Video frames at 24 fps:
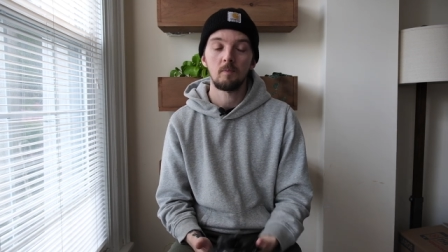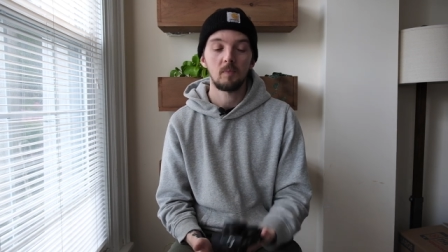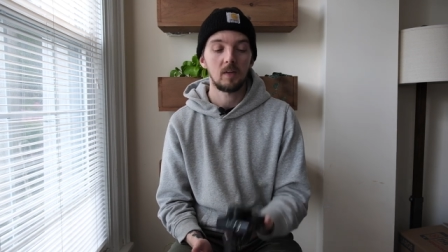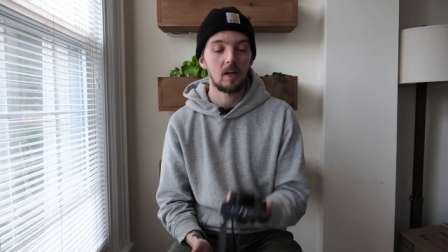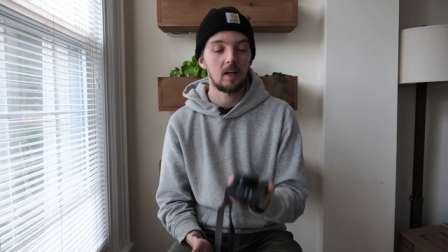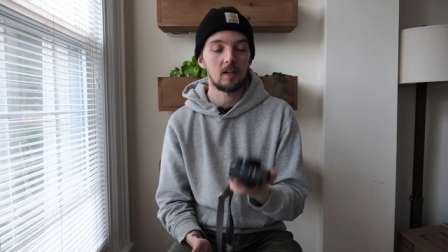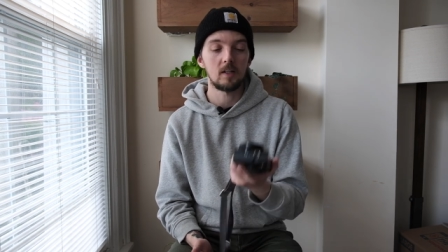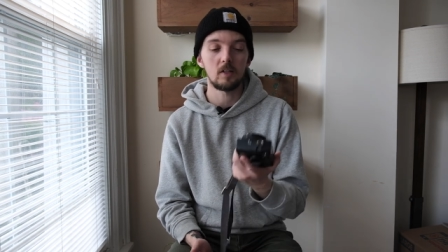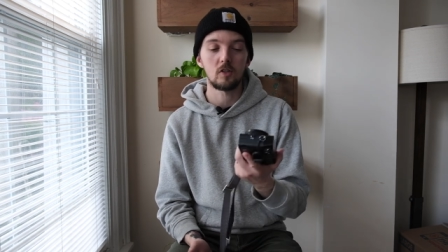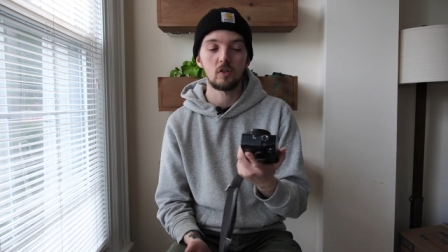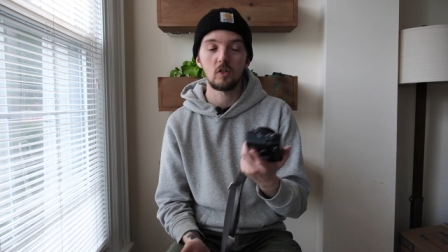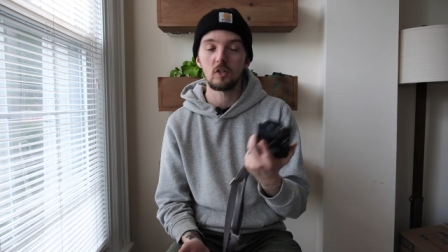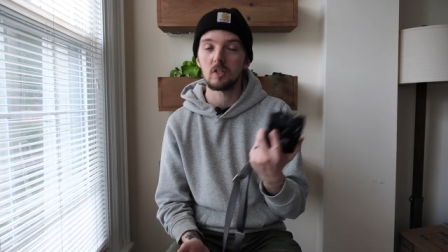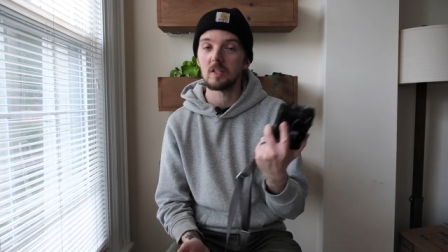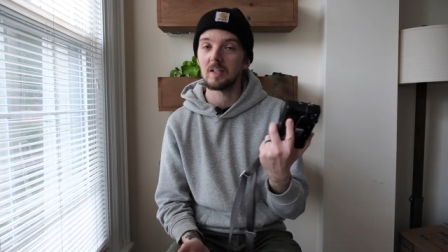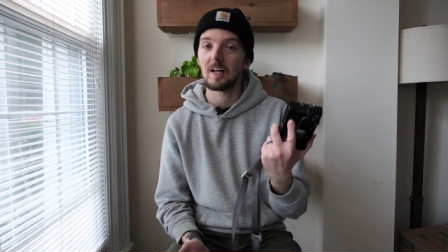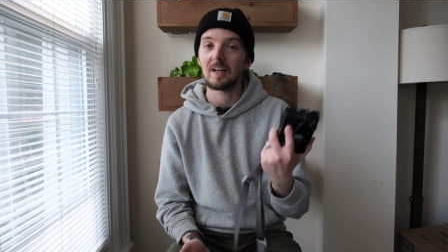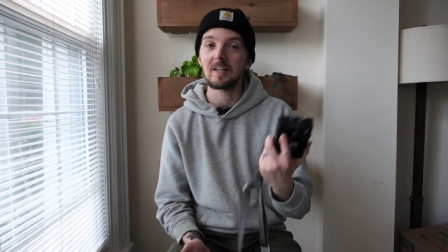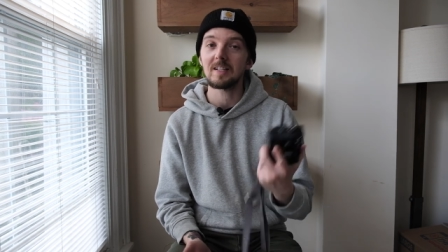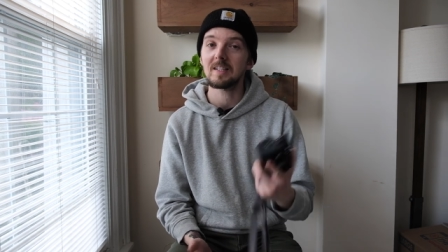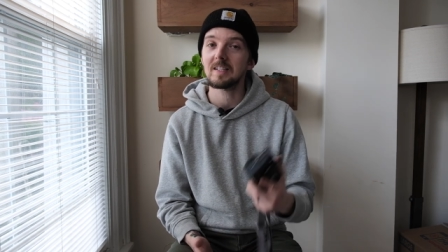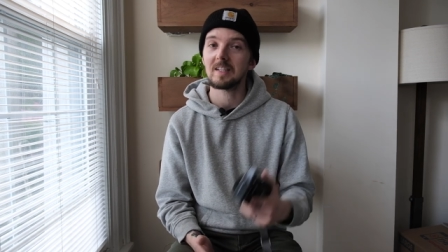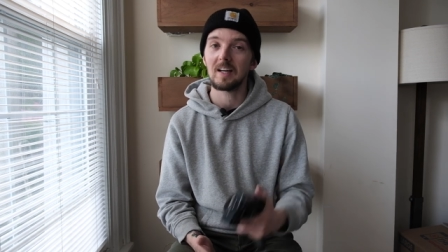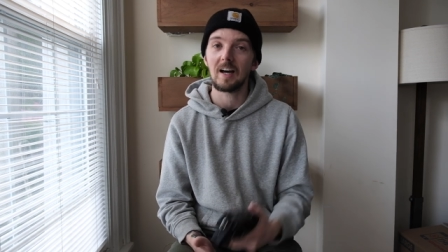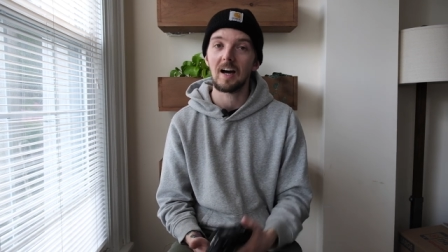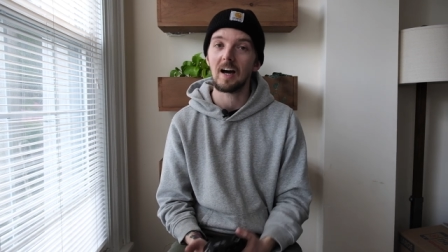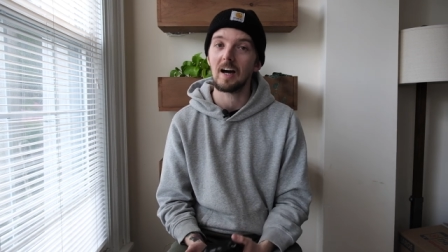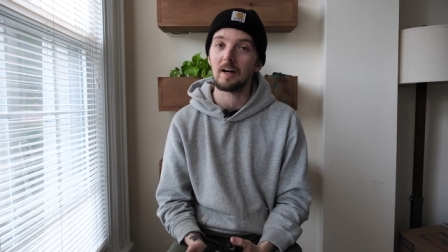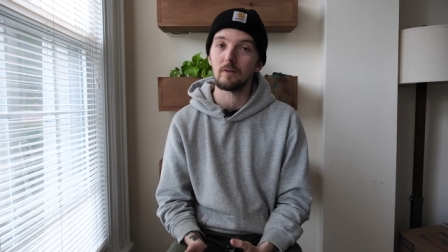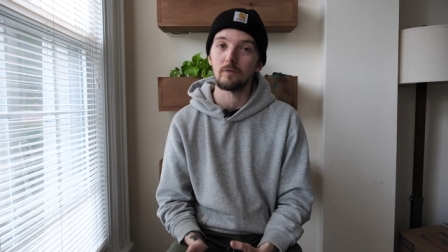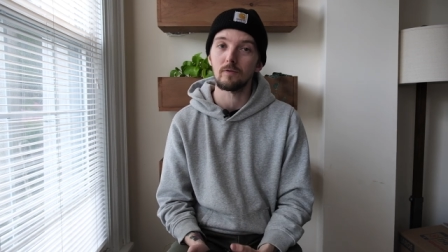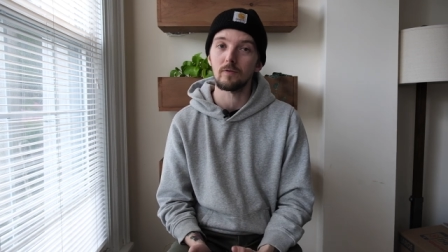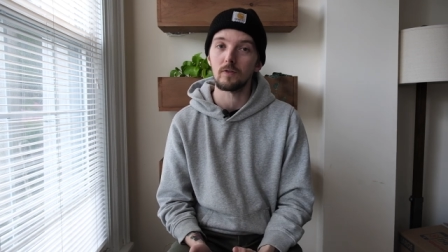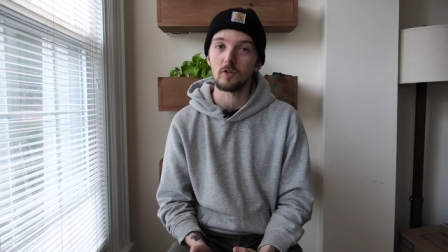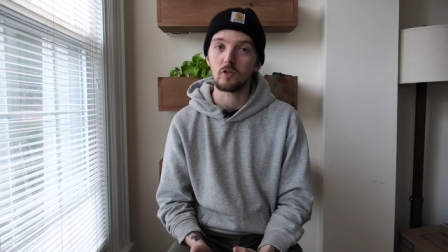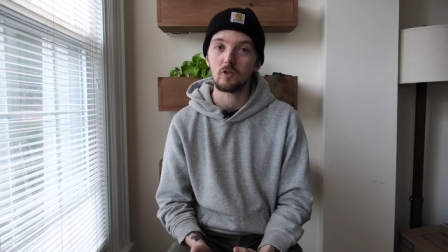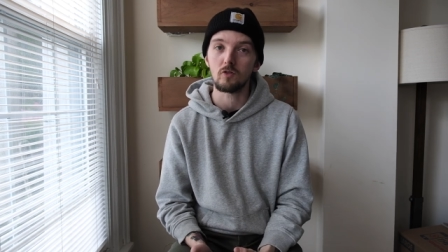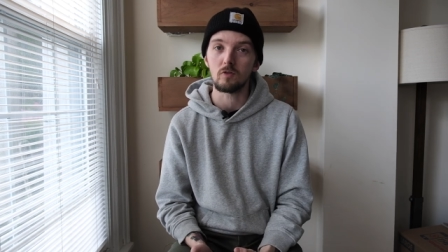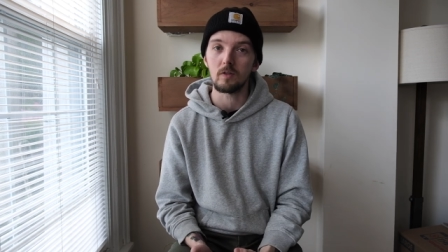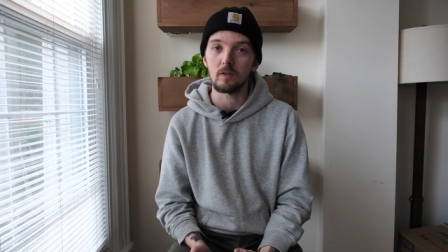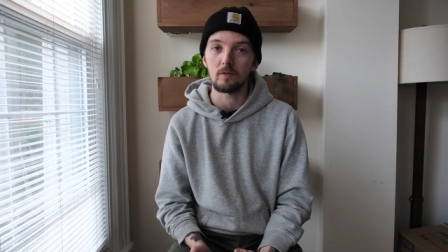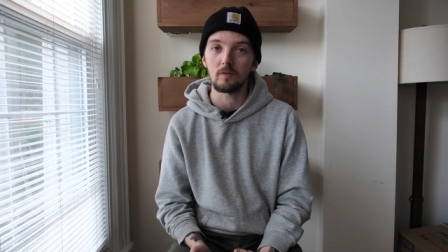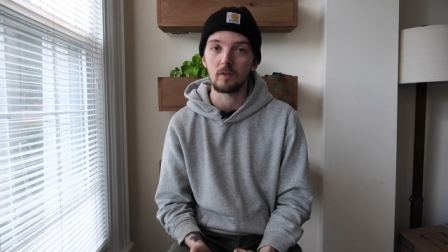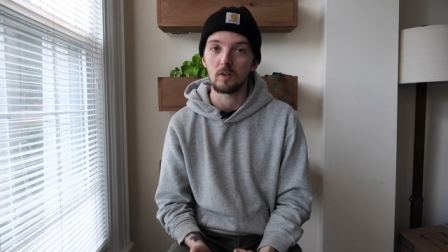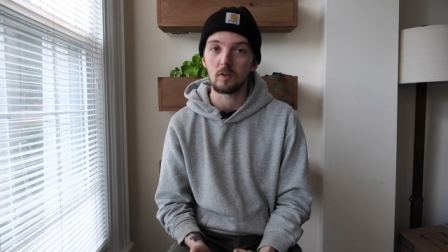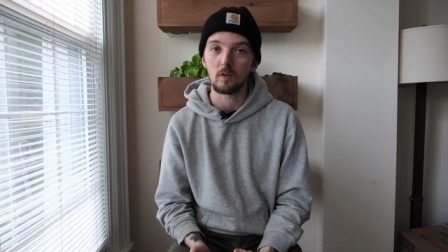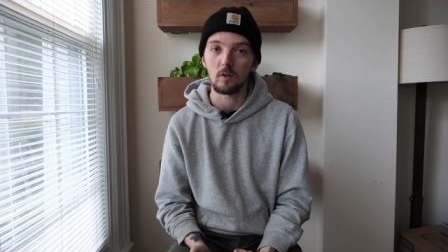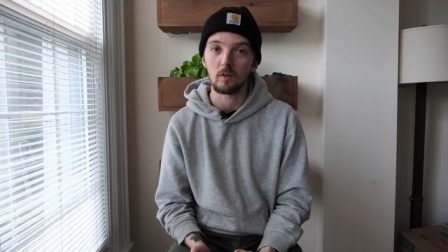and it's just nice to have for
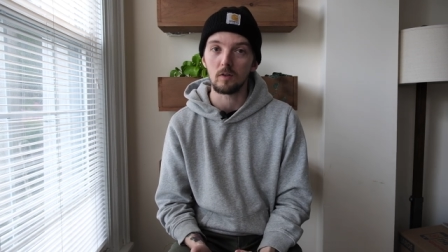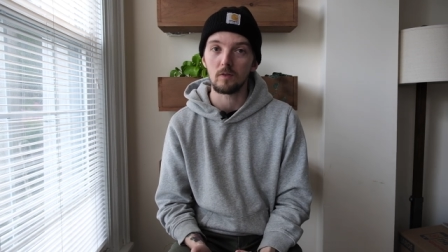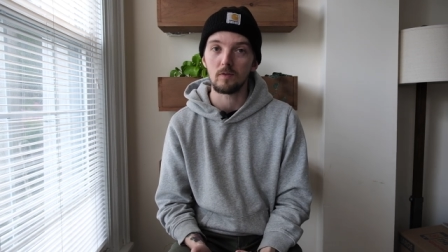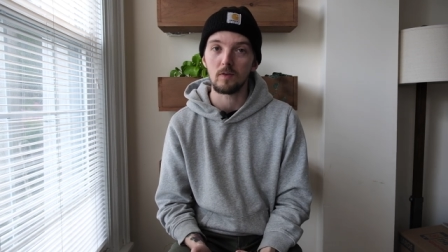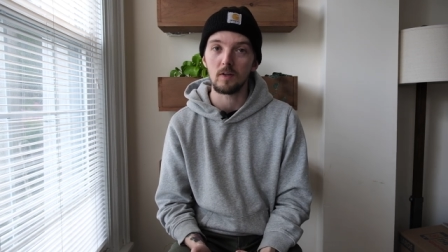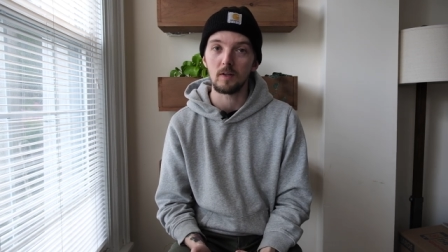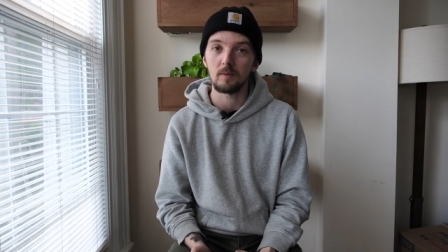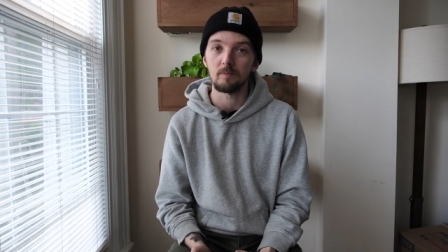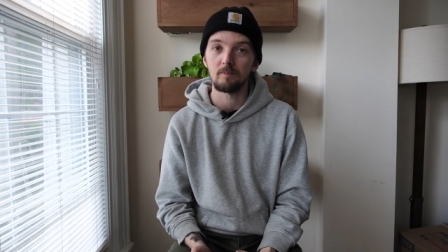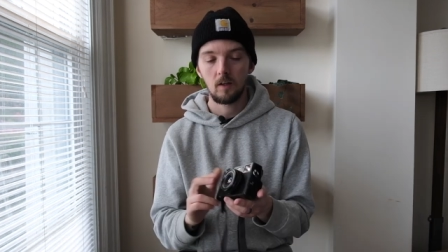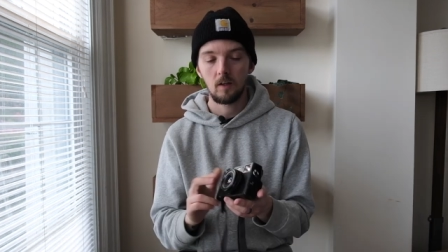street photography.